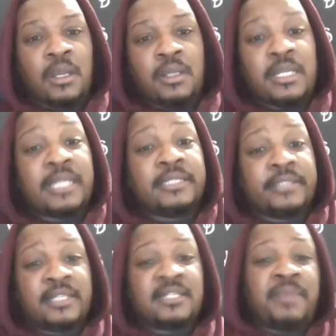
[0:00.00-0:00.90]
It
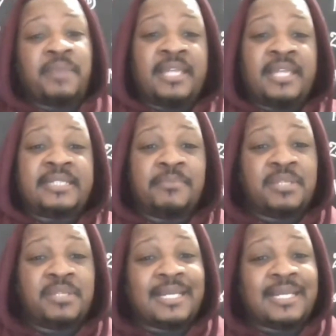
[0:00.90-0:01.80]
doesn't pay to
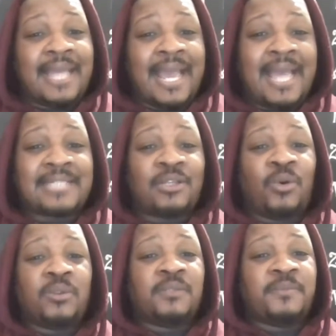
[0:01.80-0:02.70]
be an
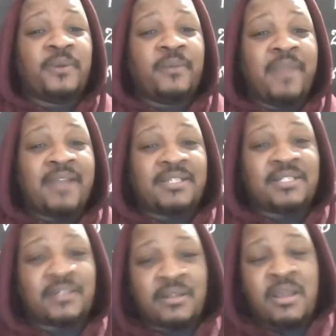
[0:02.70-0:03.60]
asshole if you're a
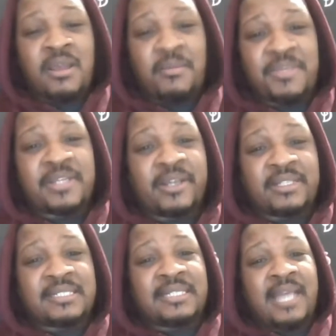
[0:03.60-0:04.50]
manager
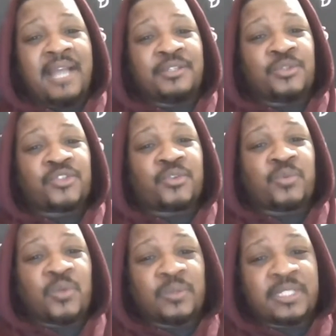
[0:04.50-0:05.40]
because see how you
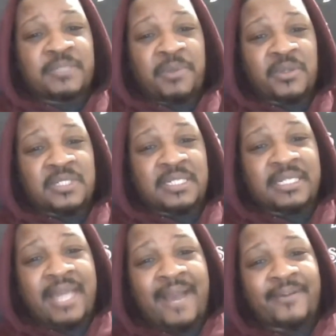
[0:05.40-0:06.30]
screwed this
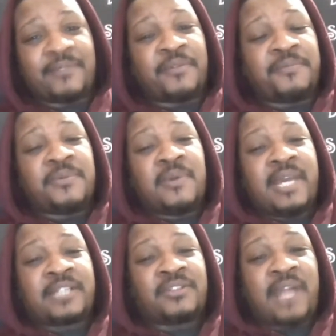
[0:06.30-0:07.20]
person out of a few
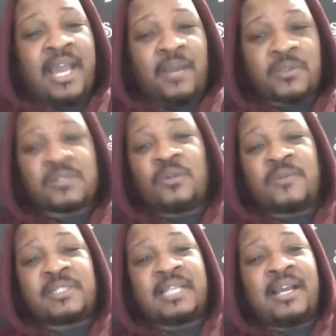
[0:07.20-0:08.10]
extra hours
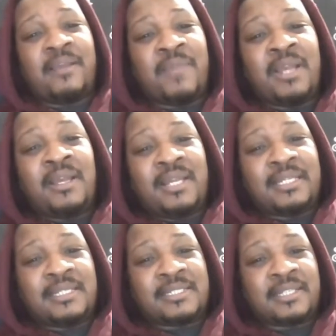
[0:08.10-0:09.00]
overtime
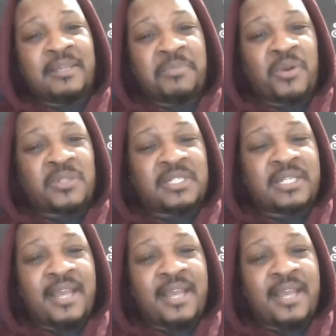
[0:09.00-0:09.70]
in this same person.